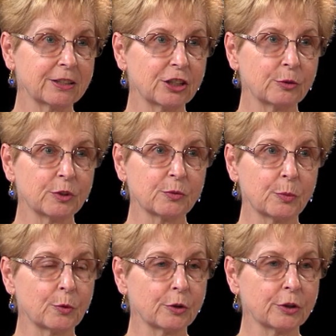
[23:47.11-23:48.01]
she was
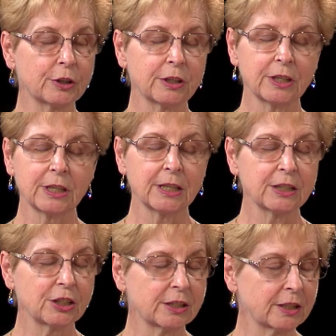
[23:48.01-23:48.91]
born
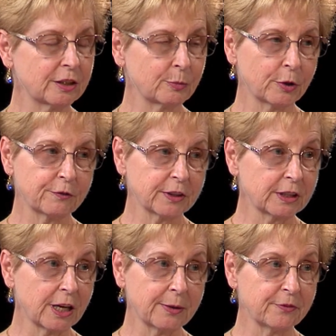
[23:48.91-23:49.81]
just at the perfect
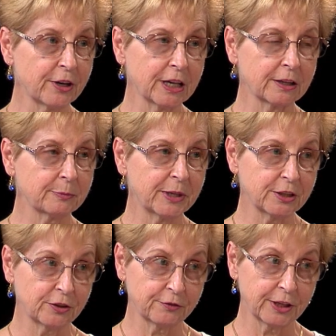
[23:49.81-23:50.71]
time. Frank,
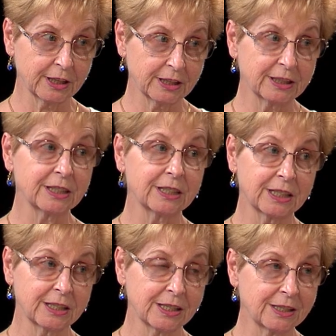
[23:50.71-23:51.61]
Pastor mm. Frank did
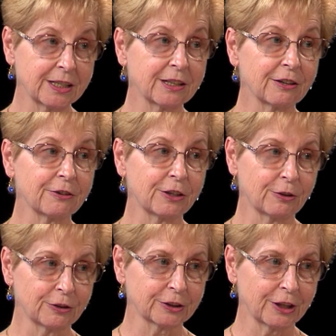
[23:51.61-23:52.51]
get to see her and I
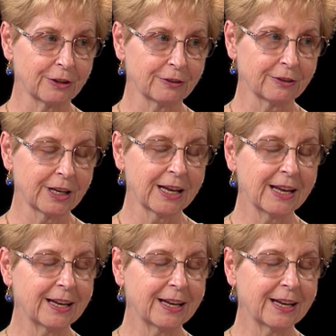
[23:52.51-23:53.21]
hold know, her. I know.